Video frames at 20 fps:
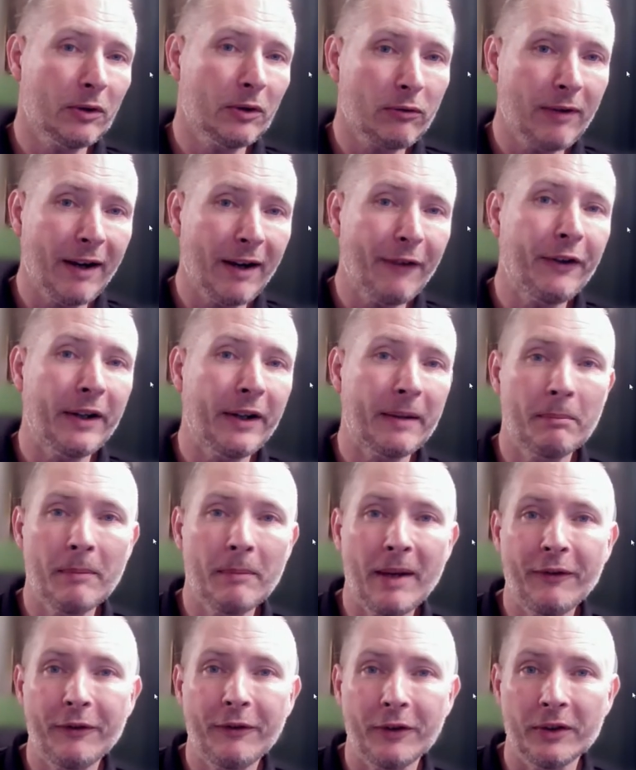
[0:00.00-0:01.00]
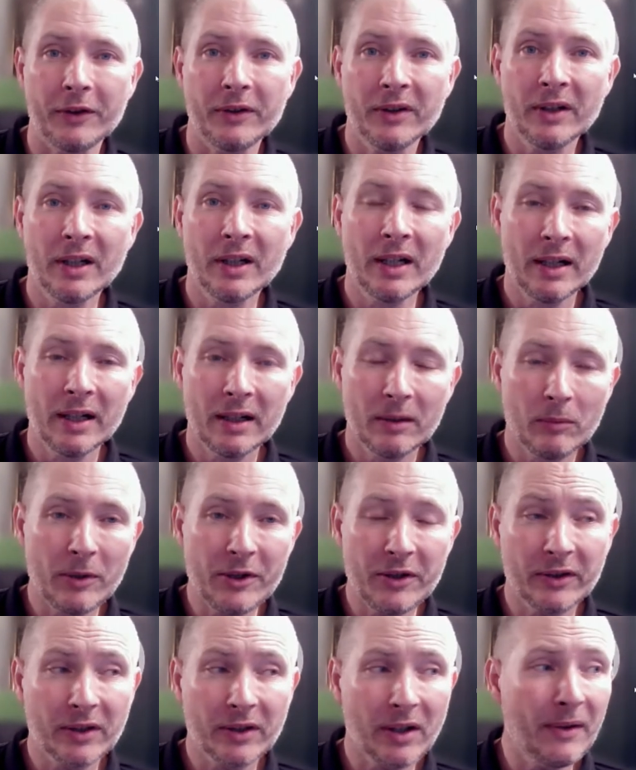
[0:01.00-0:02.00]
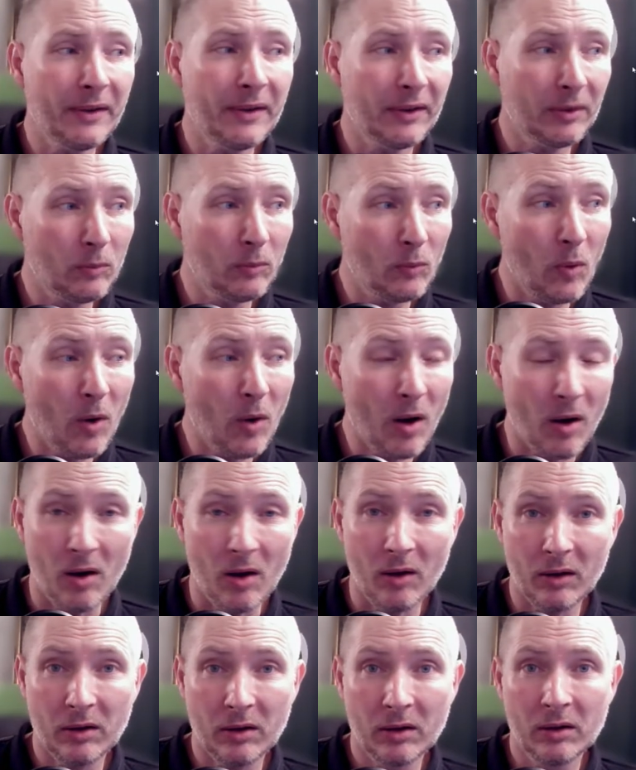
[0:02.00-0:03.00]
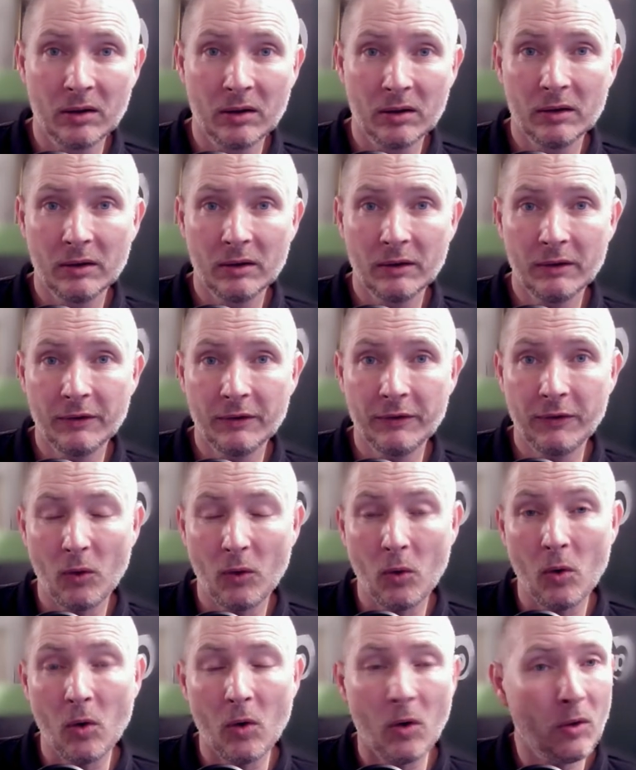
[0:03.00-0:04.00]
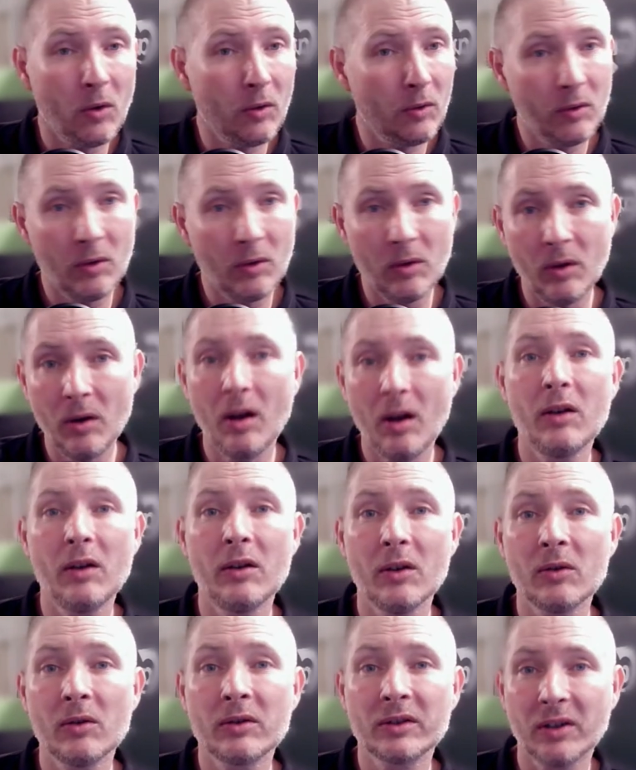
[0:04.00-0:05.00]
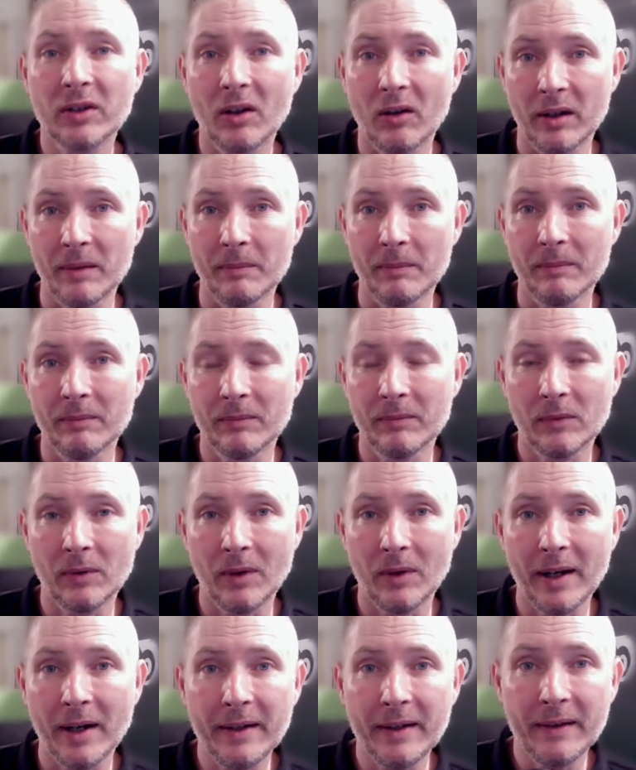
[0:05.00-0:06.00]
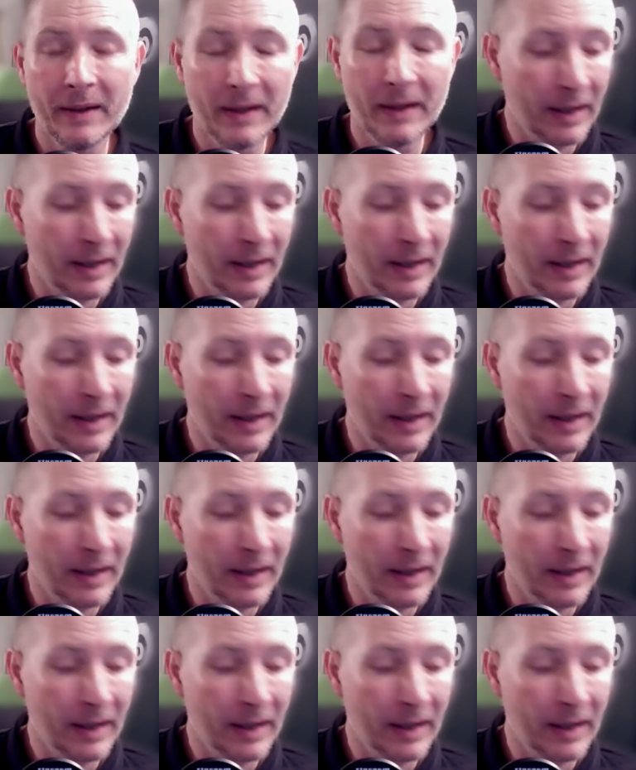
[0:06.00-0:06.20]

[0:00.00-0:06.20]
traffic method, which is going to work for a long time, right?